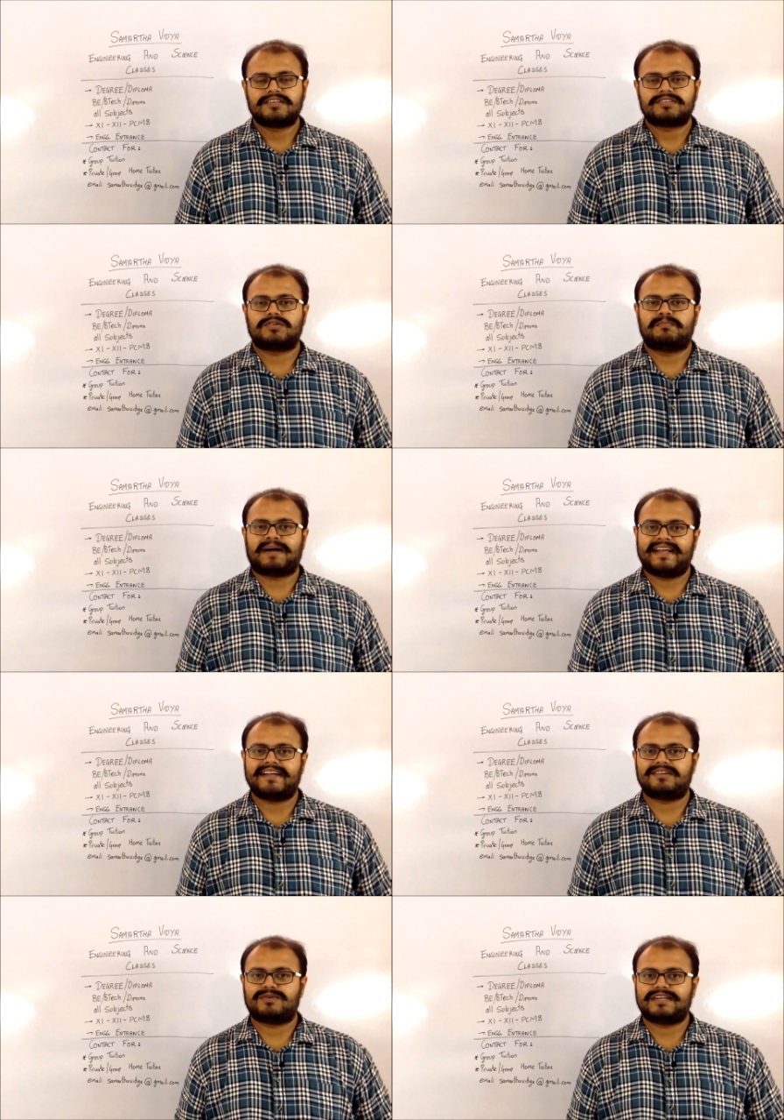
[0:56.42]
so my
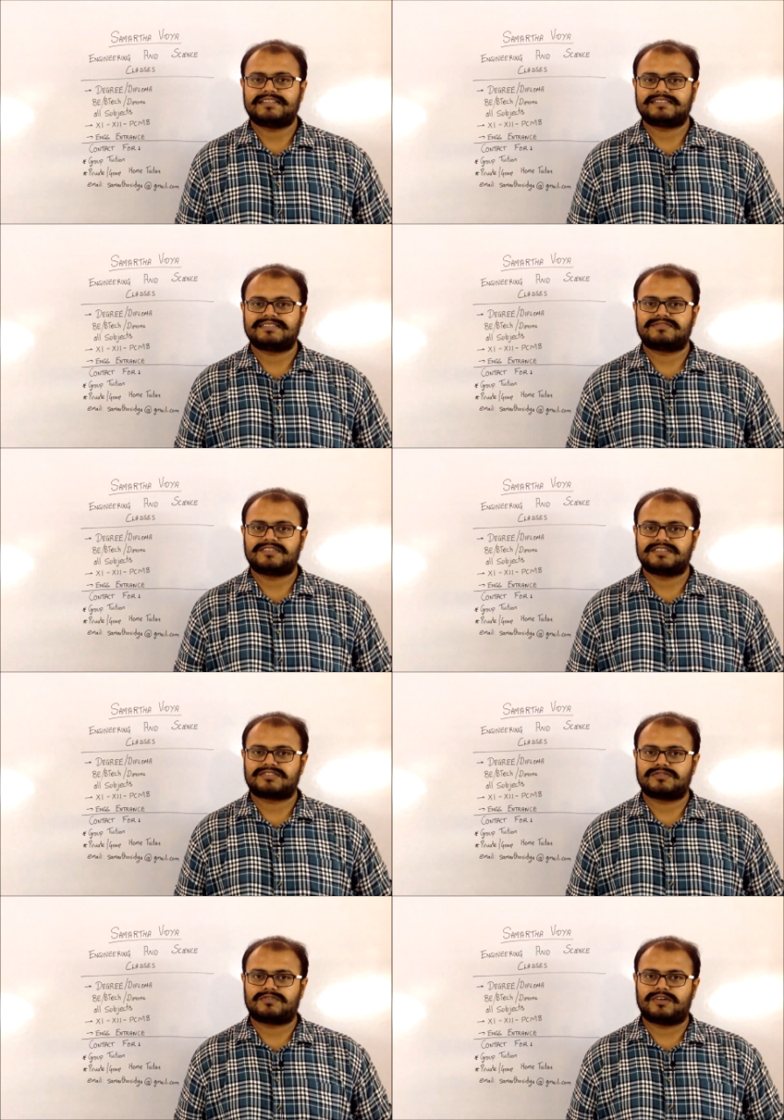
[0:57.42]
advice is
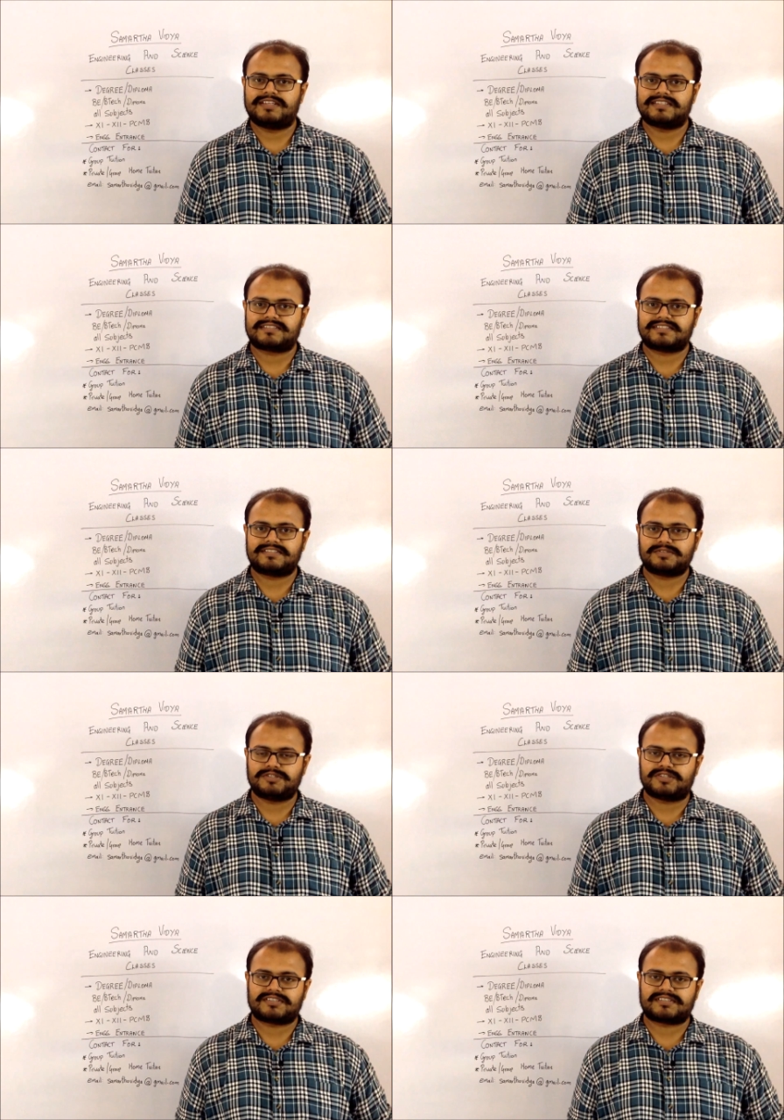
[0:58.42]
first of all listen to
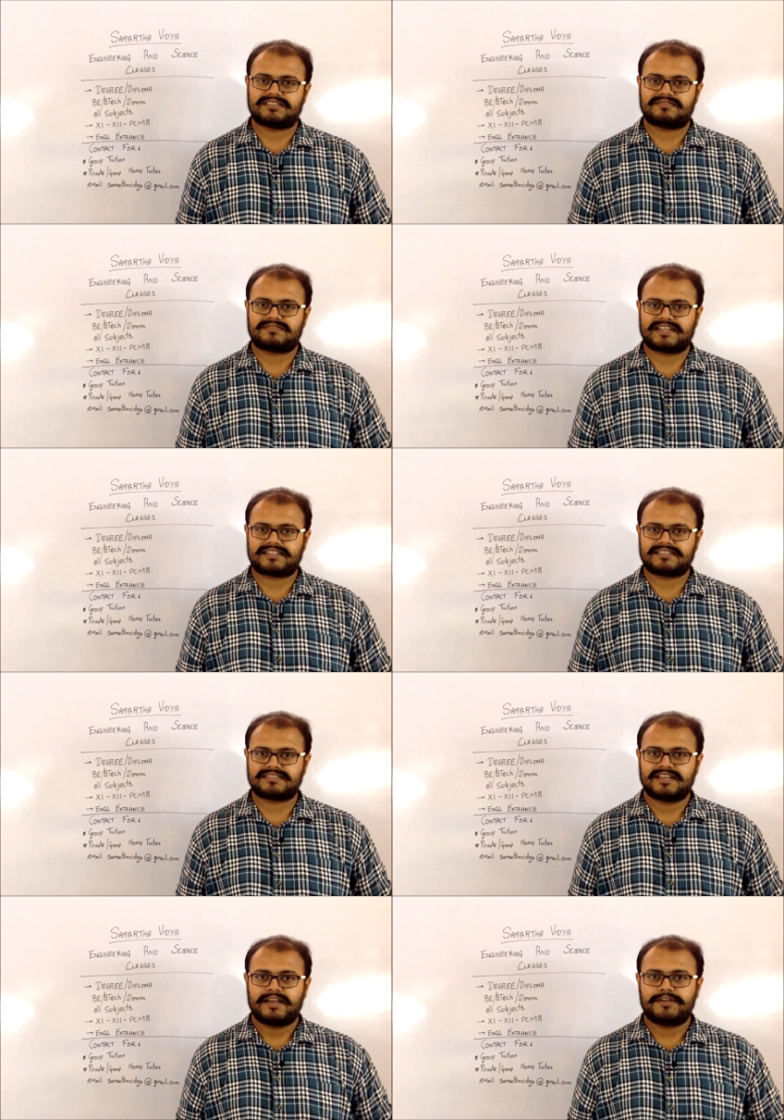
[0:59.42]
yourself. That
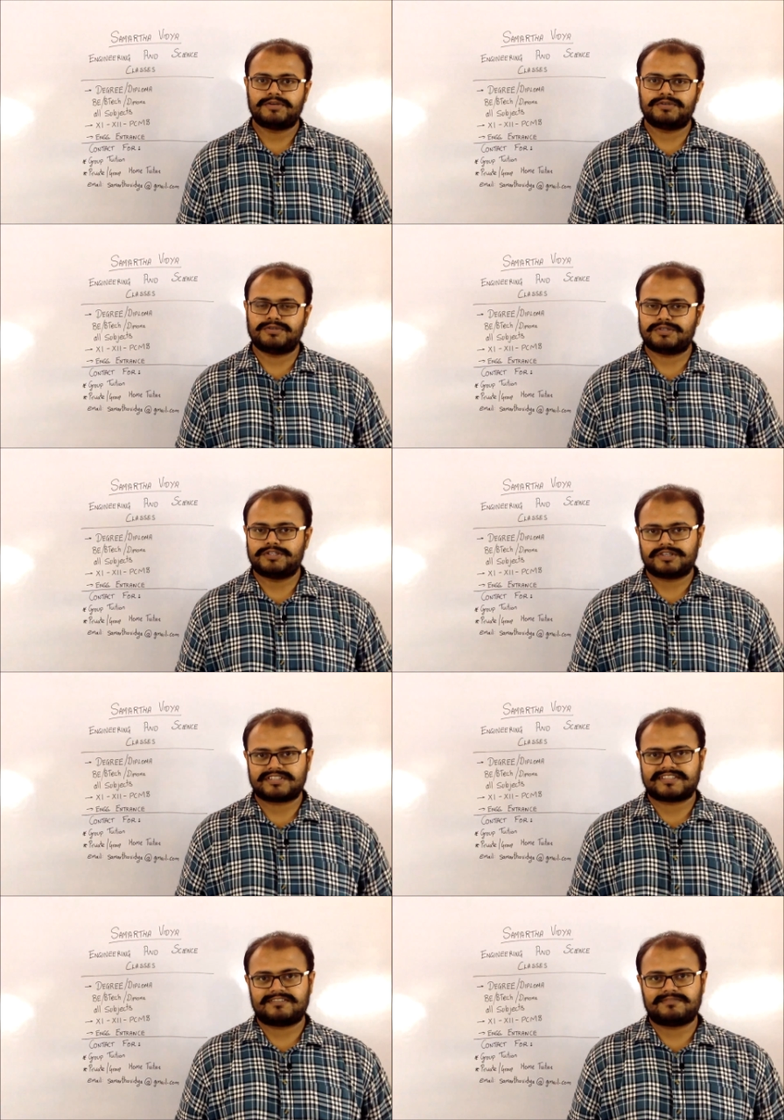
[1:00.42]
is, you know
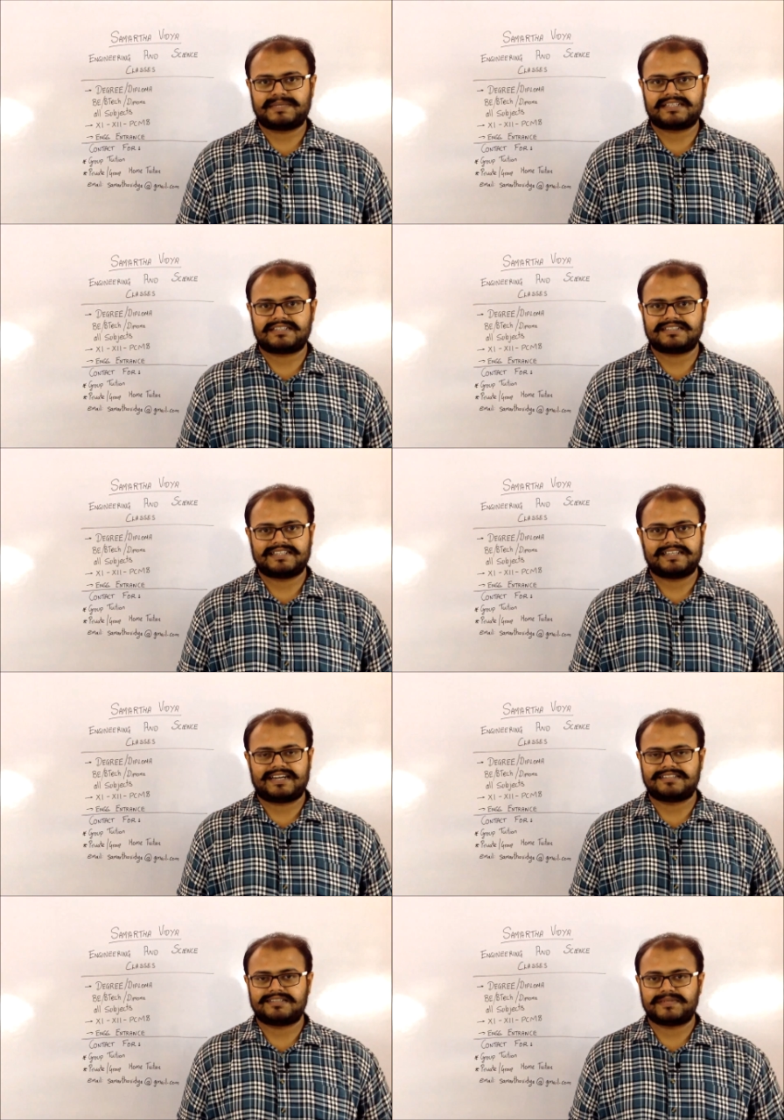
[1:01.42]
yourself better than
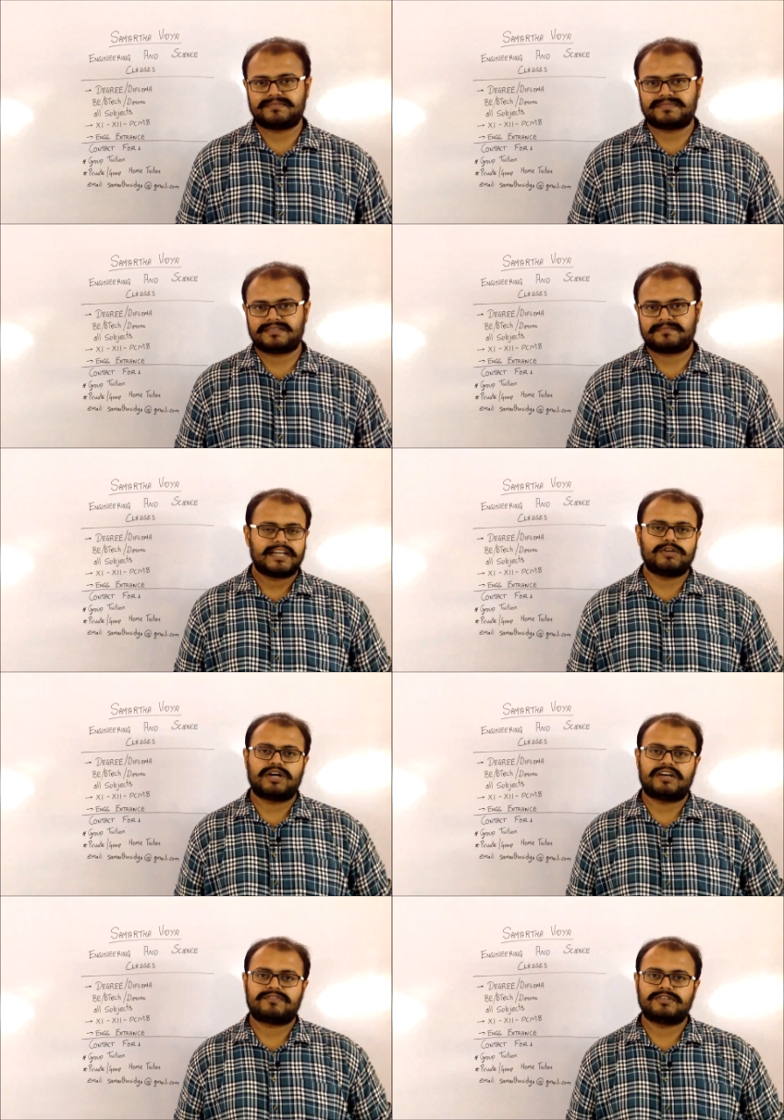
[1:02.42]
other people.
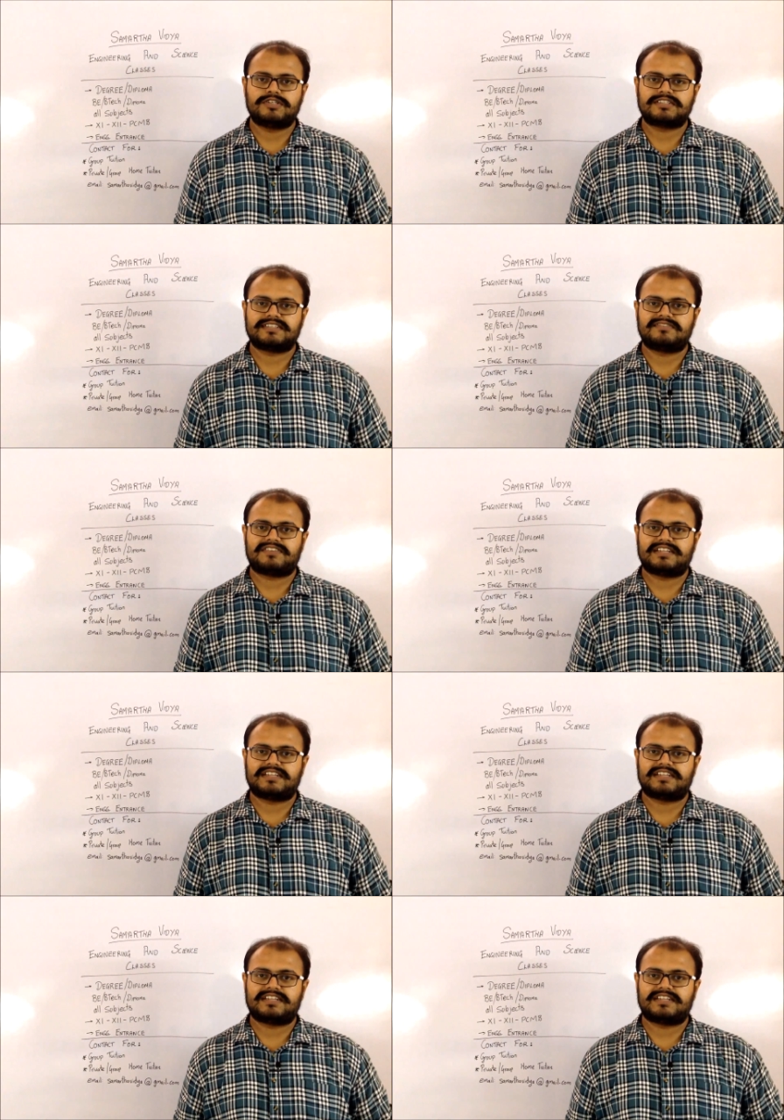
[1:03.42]
You have to yourself